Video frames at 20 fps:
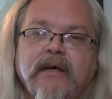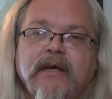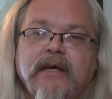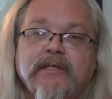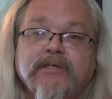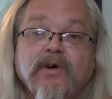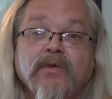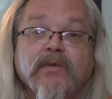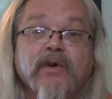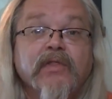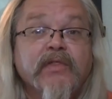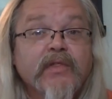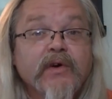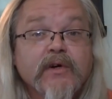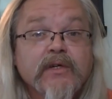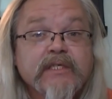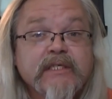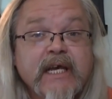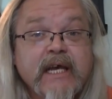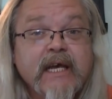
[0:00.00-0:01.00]
It's over
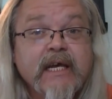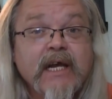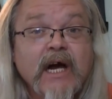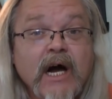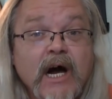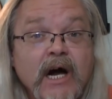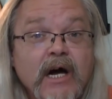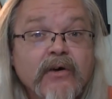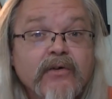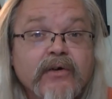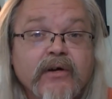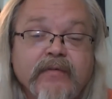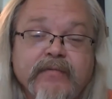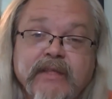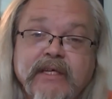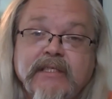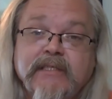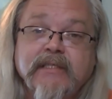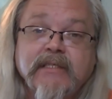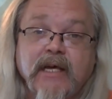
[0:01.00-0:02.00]
1,300 of
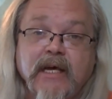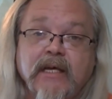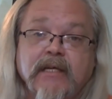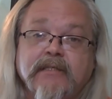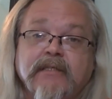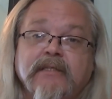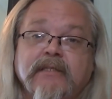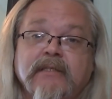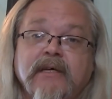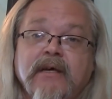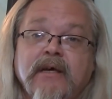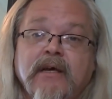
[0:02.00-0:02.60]
these things.